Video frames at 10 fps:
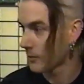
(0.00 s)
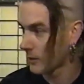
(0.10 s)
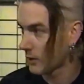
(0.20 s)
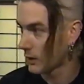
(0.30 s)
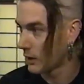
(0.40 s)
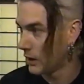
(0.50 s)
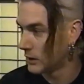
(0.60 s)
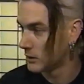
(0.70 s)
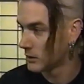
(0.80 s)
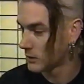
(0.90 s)
a lot of
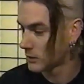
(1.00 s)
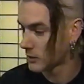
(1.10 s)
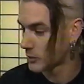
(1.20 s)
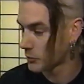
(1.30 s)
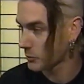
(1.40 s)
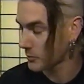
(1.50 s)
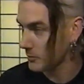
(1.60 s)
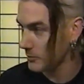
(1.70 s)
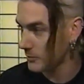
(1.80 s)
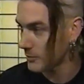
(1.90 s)
colors in there,
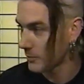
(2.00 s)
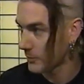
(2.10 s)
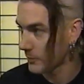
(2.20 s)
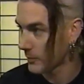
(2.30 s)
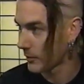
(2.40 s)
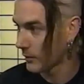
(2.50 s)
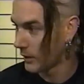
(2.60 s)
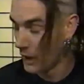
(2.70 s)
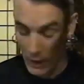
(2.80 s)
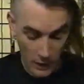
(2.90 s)
right? A lot of colors.
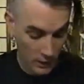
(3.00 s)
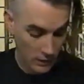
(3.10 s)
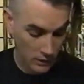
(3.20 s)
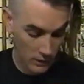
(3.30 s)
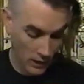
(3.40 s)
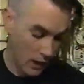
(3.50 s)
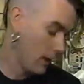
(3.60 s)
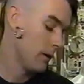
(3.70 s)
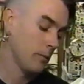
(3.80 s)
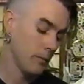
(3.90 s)
How long did it take you
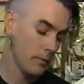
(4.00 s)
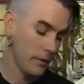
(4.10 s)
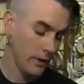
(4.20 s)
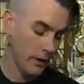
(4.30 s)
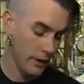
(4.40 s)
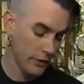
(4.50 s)
about to do the whole thing?